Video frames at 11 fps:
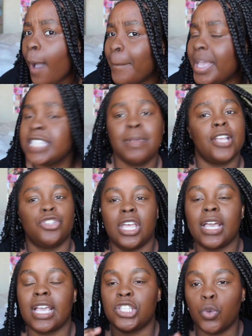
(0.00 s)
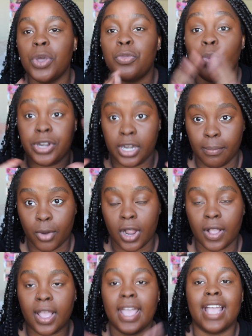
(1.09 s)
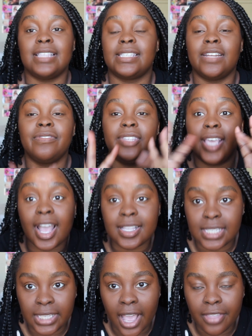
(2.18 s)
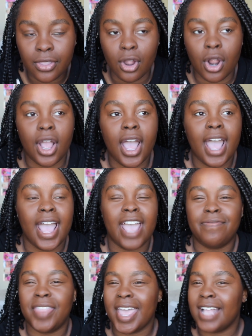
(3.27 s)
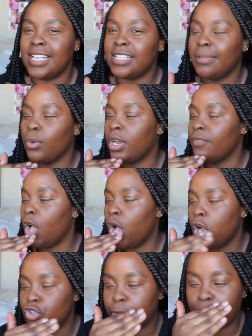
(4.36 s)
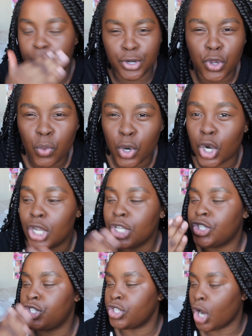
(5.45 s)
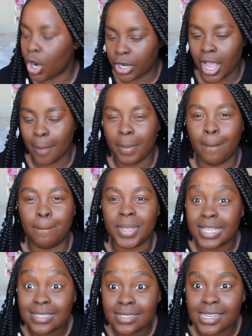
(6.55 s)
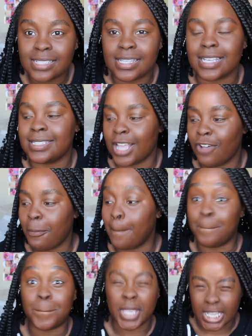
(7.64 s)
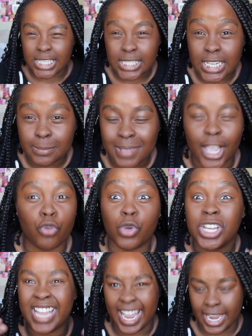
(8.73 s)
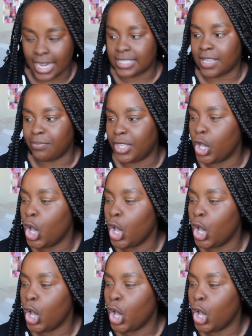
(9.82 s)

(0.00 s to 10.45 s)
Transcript: expansion, okay, so with Windenburg, instead of get together, if they had done some sort of entrepreneur startup business, like business pack, creating something,